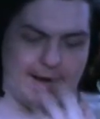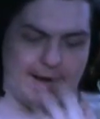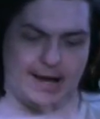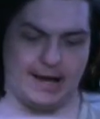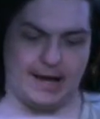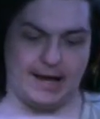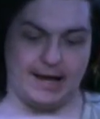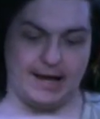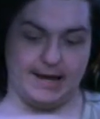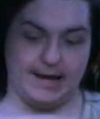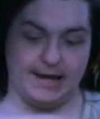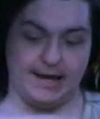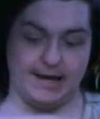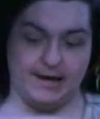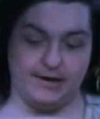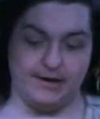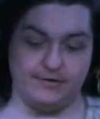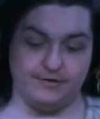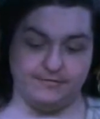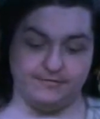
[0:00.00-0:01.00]
I
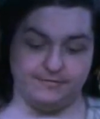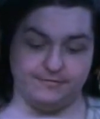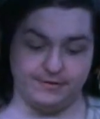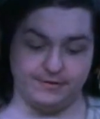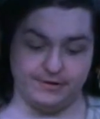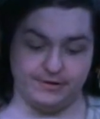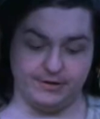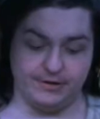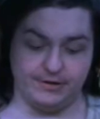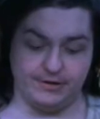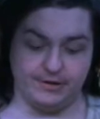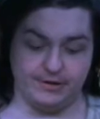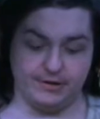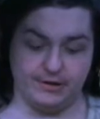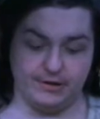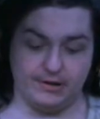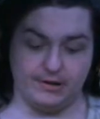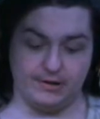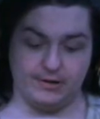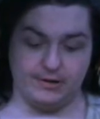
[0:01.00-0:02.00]
have
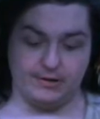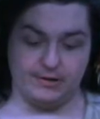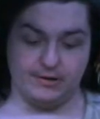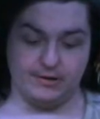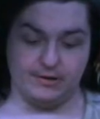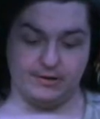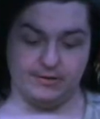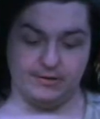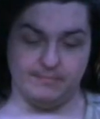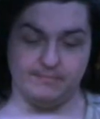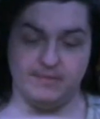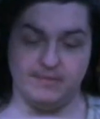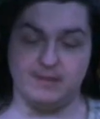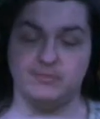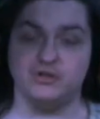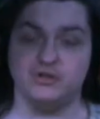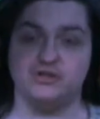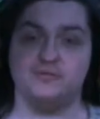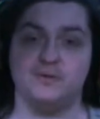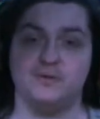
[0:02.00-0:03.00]

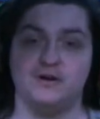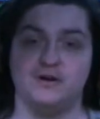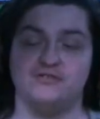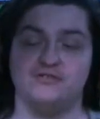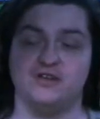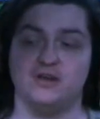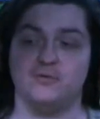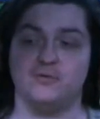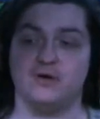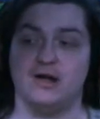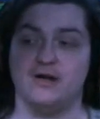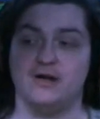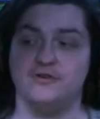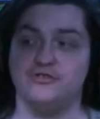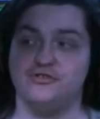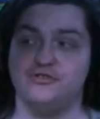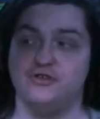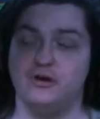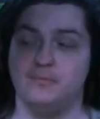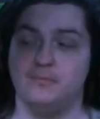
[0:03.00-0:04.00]
minimal experience anywhere
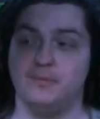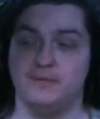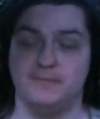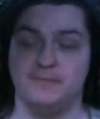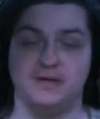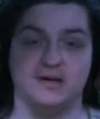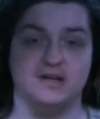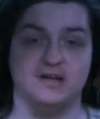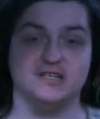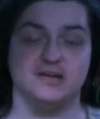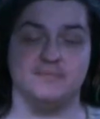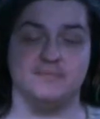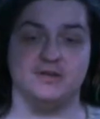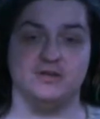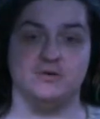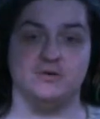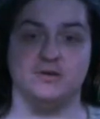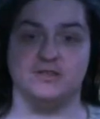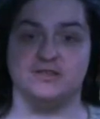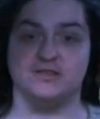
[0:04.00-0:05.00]
else, but because I've been
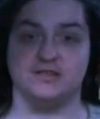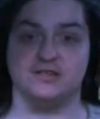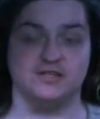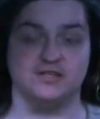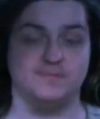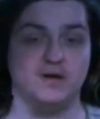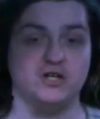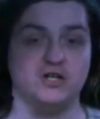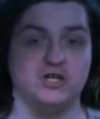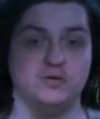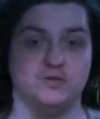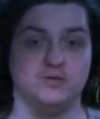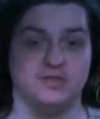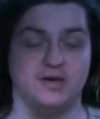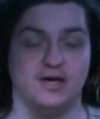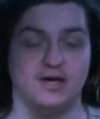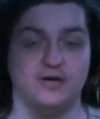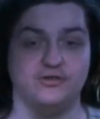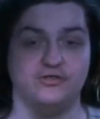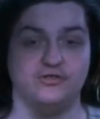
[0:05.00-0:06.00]
doing this, and especially with the
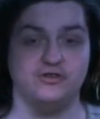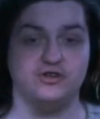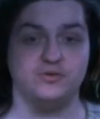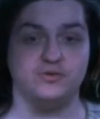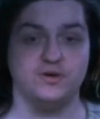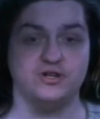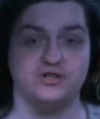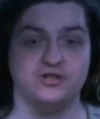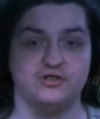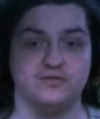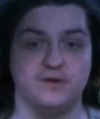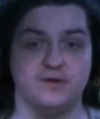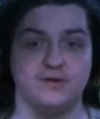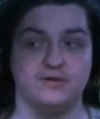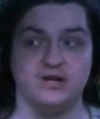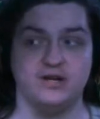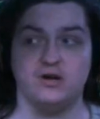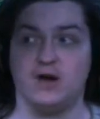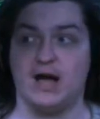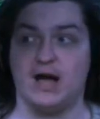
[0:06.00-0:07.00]
health situations around
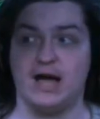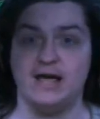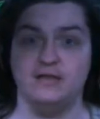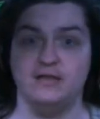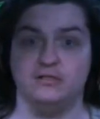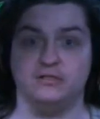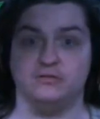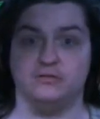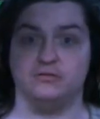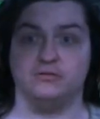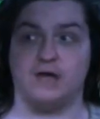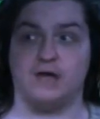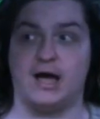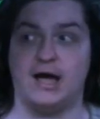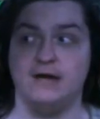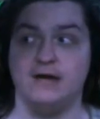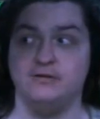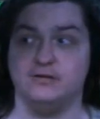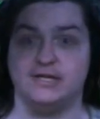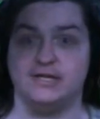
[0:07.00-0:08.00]
here, I
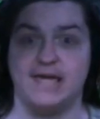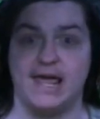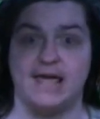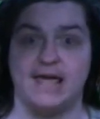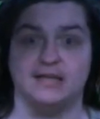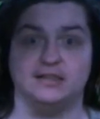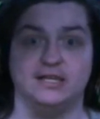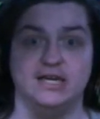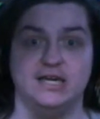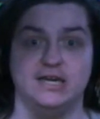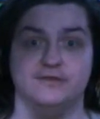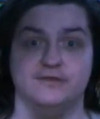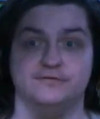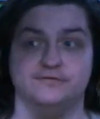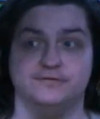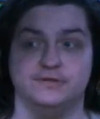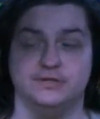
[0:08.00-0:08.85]
can't leave.